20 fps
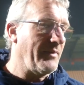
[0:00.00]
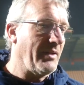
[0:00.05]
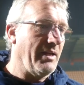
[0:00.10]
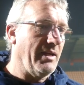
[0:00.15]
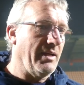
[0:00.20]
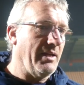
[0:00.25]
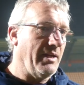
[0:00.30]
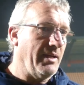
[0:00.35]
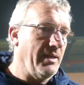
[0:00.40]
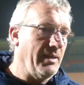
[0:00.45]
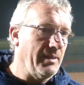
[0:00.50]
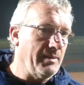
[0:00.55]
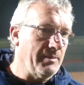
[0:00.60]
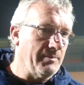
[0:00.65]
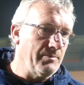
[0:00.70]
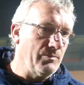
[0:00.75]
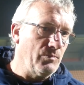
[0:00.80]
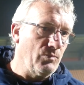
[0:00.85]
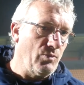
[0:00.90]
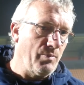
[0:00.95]

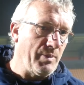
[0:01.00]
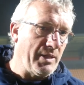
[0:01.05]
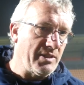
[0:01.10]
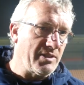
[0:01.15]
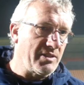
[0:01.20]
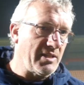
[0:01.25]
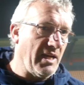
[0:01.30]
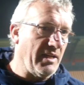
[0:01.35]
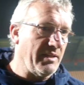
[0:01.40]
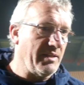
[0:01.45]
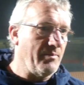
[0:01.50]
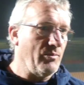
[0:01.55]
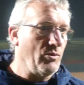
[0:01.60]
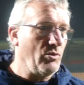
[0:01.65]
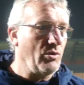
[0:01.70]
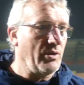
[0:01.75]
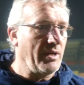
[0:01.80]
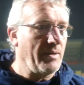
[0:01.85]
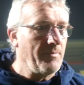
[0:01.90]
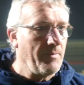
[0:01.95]
We'll be in Saturday
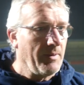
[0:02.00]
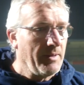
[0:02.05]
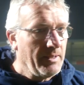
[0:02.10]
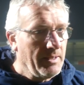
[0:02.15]
morning.